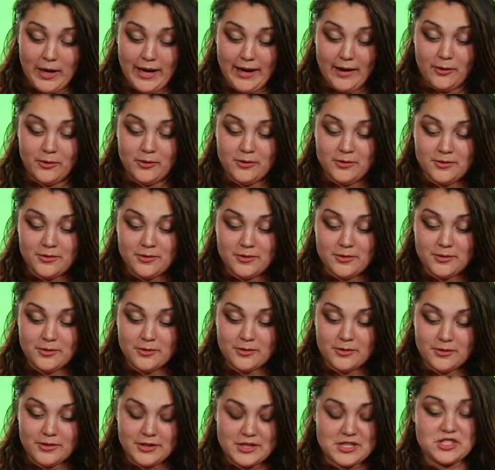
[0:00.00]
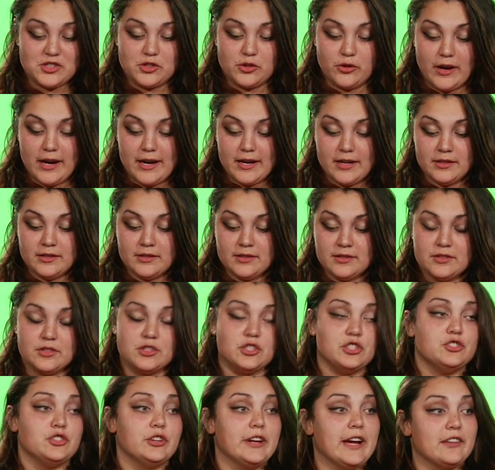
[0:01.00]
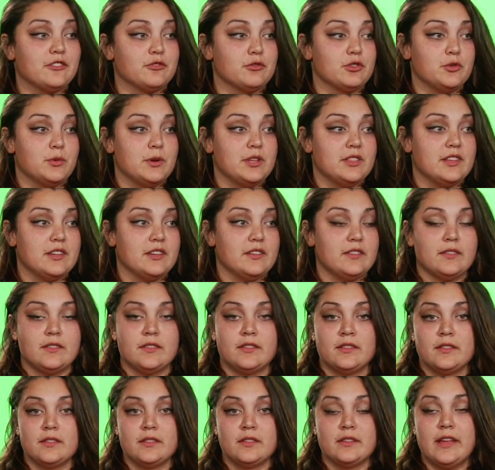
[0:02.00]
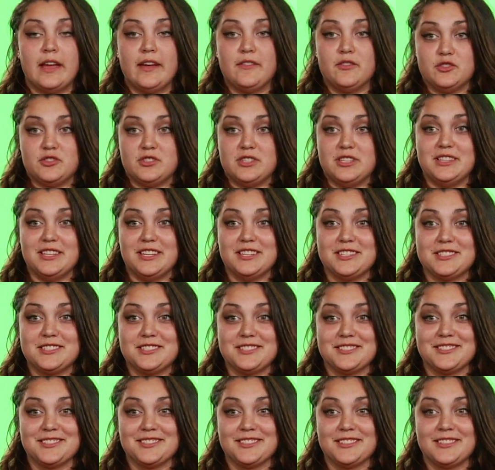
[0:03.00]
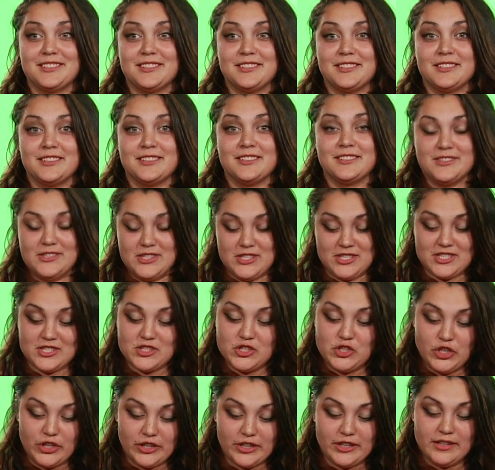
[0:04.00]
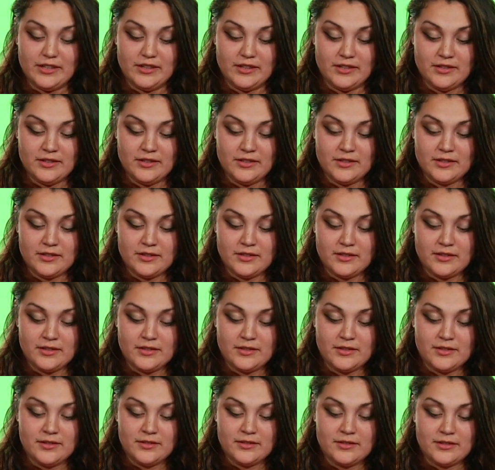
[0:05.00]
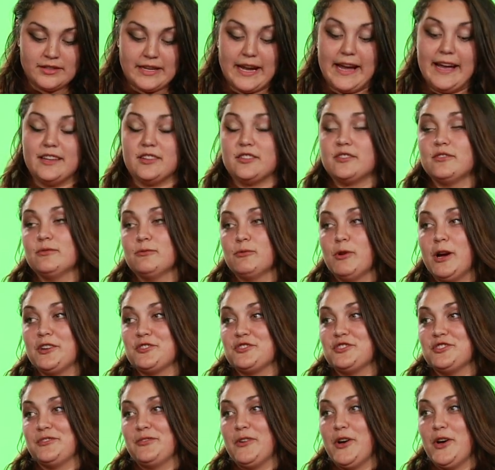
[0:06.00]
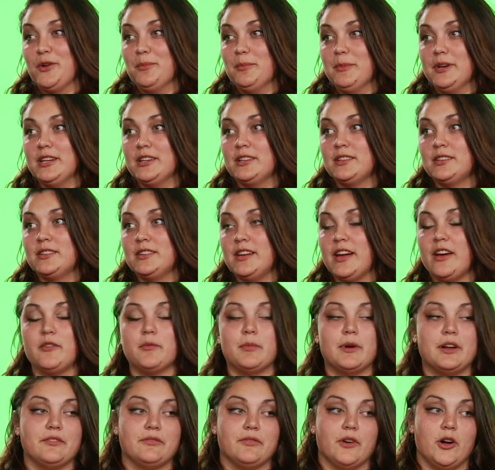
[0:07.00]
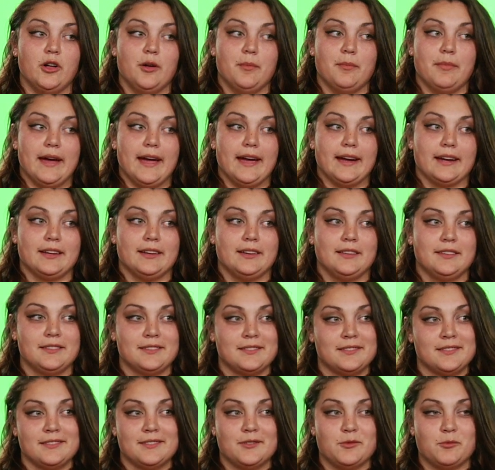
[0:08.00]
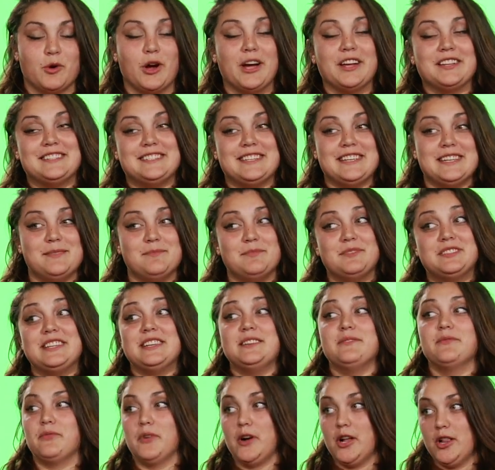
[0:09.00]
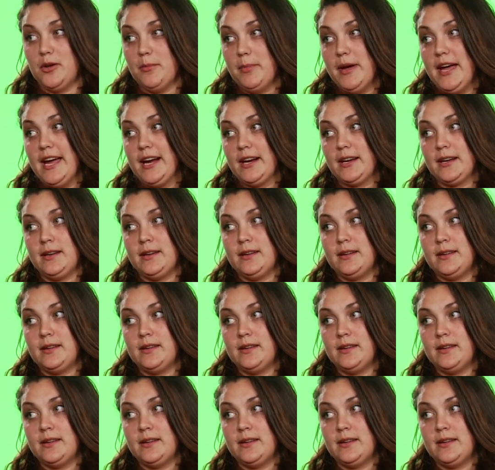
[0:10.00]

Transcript: wow. This is great. Did you guys retweet this? Have you seen this? This is good. Guys, Ross just followed me. Everybody follow him back. We're on team, team follow back.